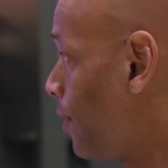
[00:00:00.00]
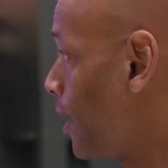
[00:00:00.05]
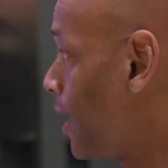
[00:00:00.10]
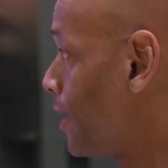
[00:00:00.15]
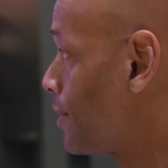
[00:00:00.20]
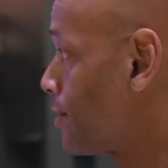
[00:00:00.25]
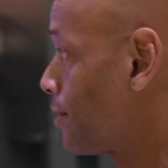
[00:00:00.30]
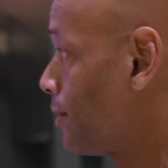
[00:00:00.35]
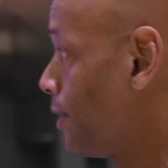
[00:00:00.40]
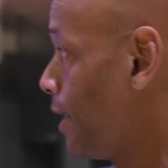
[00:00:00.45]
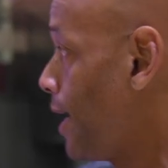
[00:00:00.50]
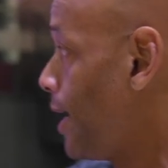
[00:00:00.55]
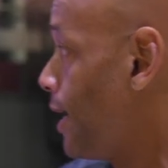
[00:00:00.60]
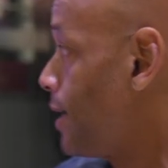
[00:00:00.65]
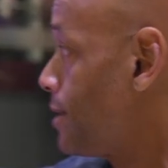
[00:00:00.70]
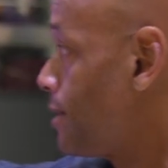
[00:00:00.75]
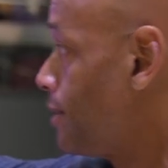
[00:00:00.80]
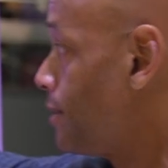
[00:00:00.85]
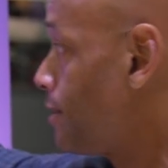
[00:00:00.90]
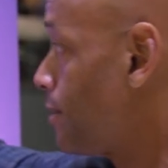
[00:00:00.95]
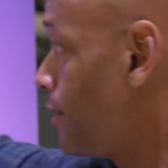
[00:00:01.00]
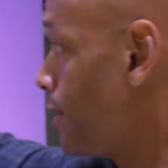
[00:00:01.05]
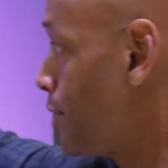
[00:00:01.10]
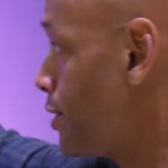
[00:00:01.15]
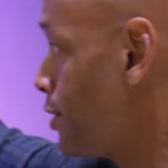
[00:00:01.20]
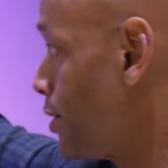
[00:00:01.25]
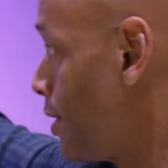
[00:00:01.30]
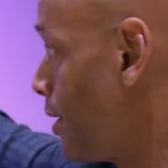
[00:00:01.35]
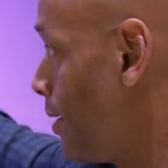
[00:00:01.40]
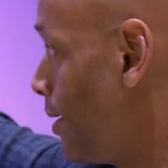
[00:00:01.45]
watts or less, and so
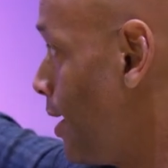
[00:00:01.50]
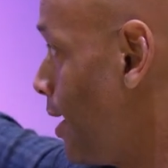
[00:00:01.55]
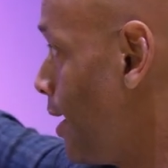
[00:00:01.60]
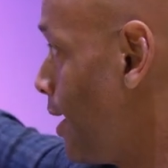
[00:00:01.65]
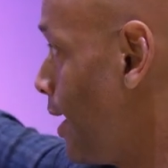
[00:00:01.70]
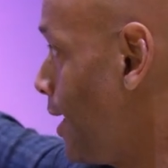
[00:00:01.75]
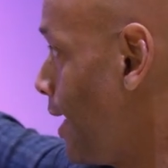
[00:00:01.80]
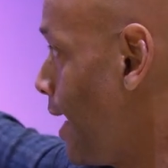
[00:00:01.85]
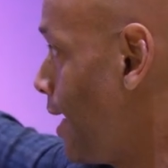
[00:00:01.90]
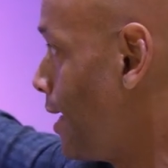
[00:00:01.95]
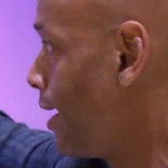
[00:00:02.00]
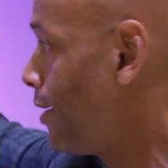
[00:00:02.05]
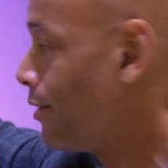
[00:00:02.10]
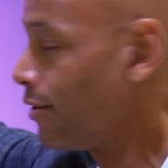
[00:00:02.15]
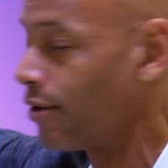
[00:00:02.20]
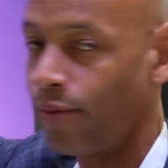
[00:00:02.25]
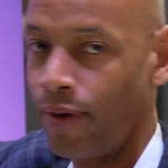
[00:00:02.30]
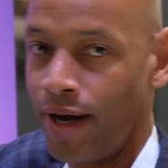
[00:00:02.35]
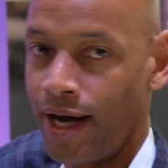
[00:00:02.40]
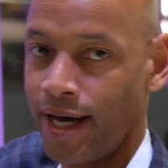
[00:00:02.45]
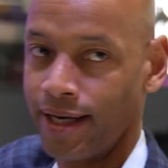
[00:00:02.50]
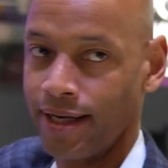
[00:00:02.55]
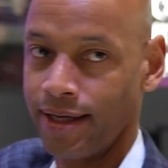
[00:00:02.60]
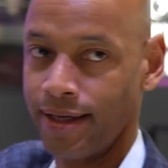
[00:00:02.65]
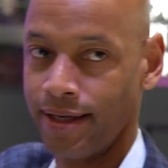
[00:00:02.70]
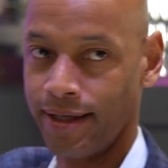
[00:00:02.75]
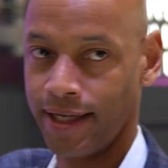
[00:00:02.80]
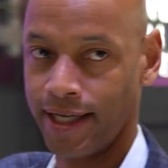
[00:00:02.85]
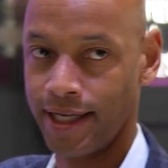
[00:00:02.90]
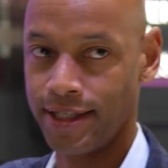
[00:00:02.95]
this is an 800 watt
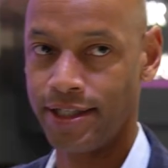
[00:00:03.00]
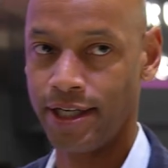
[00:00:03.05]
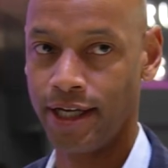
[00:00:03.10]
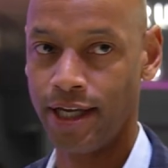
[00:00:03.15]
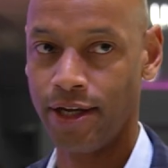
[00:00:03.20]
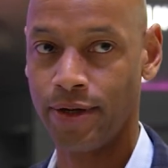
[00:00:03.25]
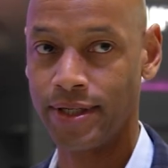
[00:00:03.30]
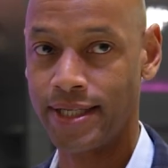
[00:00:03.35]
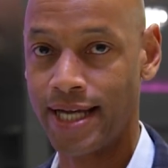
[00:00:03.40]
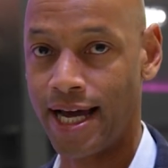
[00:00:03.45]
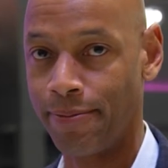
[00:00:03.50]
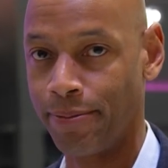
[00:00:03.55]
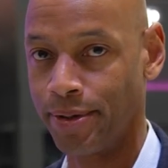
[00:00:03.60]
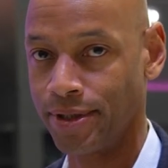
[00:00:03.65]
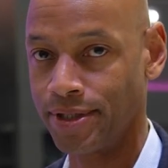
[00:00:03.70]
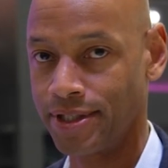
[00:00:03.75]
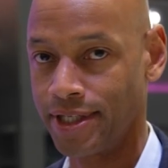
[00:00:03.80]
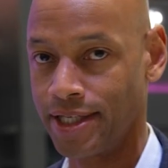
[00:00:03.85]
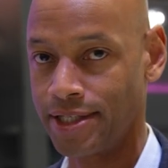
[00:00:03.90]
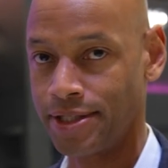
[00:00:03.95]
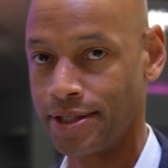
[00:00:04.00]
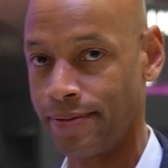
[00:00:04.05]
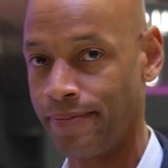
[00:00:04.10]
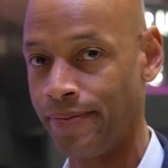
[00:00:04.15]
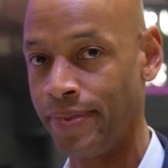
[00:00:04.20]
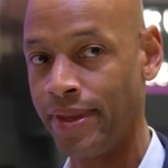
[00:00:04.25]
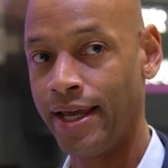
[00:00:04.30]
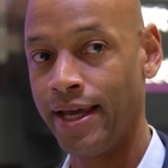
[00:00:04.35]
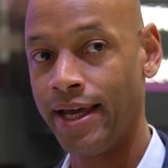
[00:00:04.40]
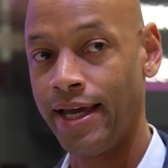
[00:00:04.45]
continuous output system,